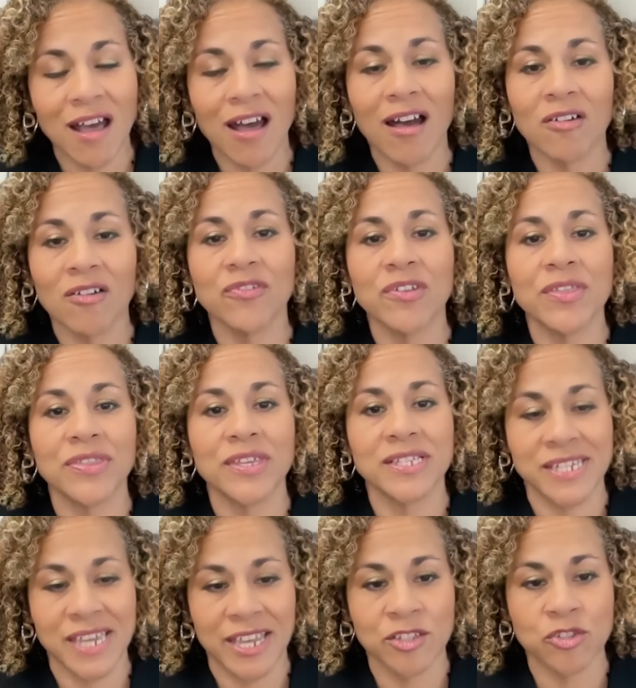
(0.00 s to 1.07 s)
of the
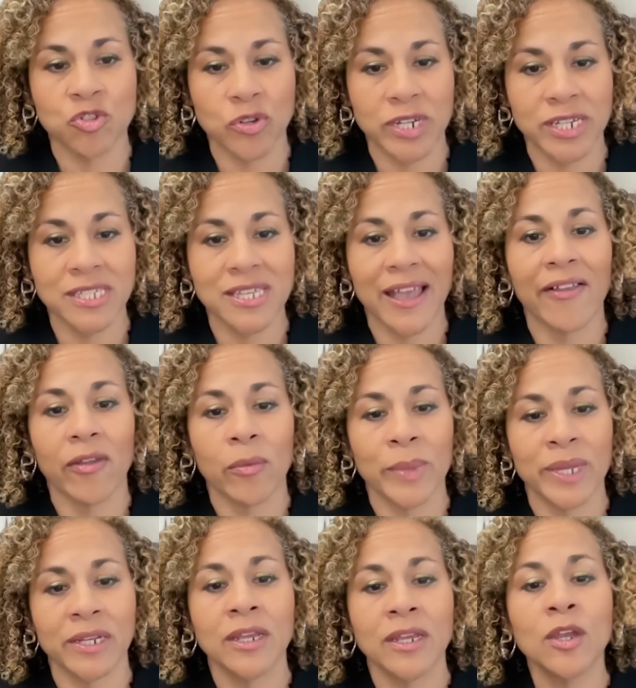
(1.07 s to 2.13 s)
dangerous
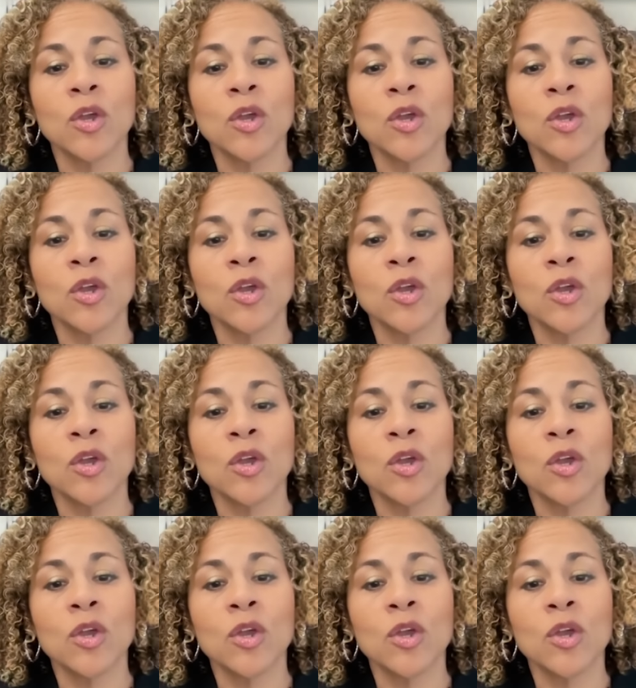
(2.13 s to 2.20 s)
element